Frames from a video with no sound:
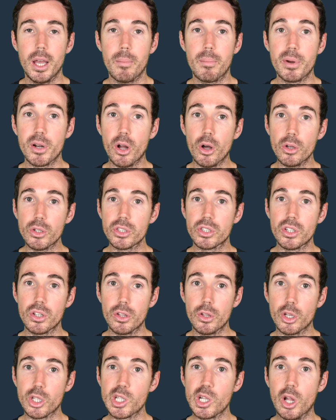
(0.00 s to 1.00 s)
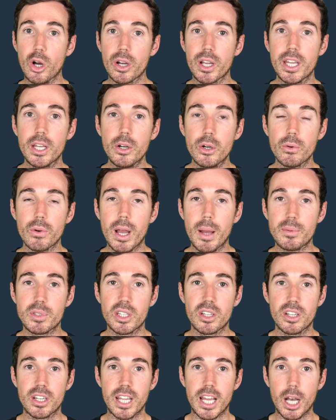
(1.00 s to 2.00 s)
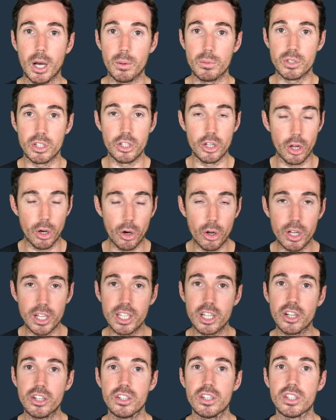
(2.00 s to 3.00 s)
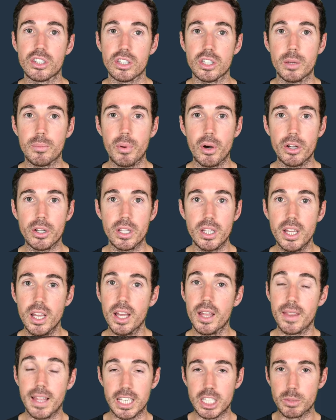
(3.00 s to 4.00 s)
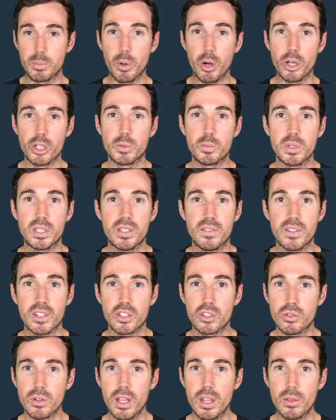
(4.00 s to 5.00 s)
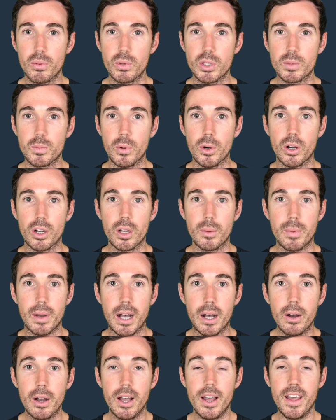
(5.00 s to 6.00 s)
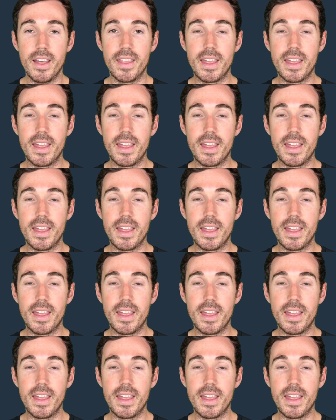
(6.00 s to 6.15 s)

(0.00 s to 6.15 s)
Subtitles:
But also those long hill reps are going to help to not only condition the body, that sport-specific strength we spoke about,